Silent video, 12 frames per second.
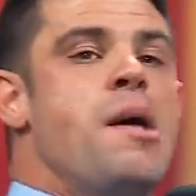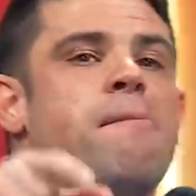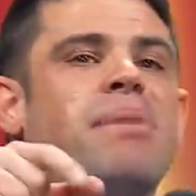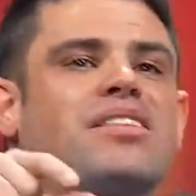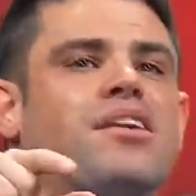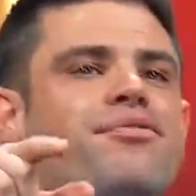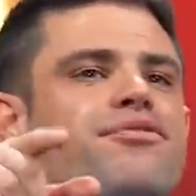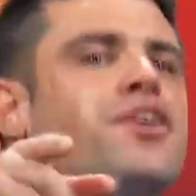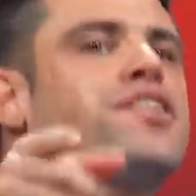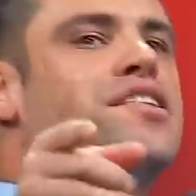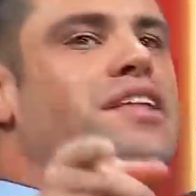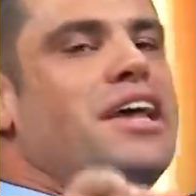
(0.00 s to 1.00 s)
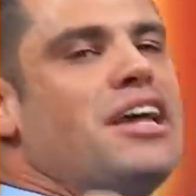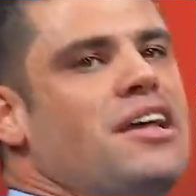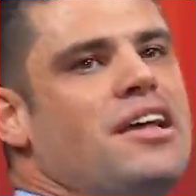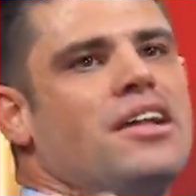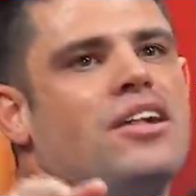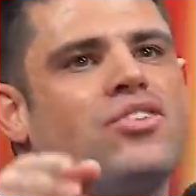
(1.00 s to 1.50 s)
But the first
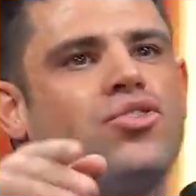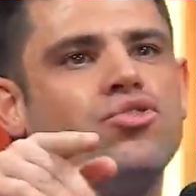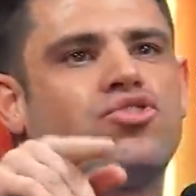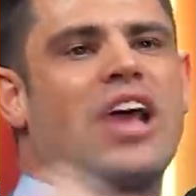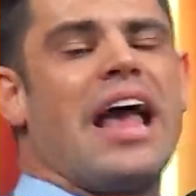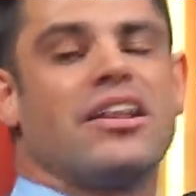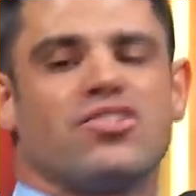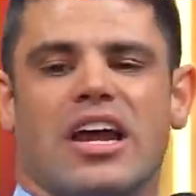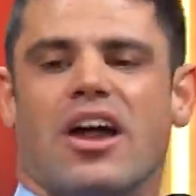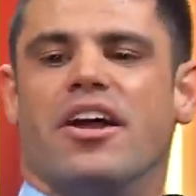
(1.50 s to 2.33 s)
thing to challenging